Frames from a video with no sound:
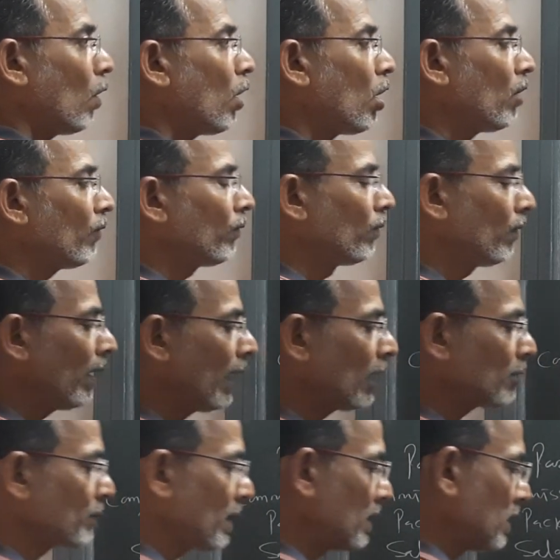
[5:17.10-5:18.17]
of
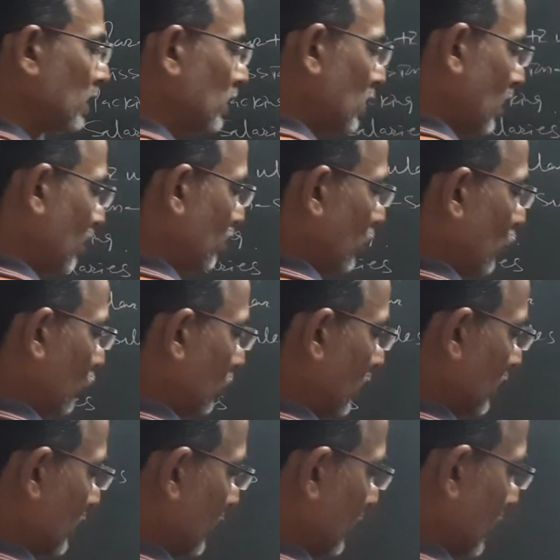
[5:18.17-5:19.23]
expenses of both
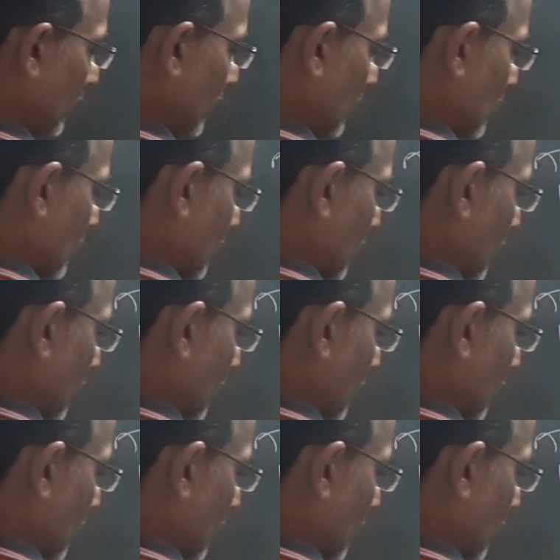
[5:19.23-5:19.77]
the cities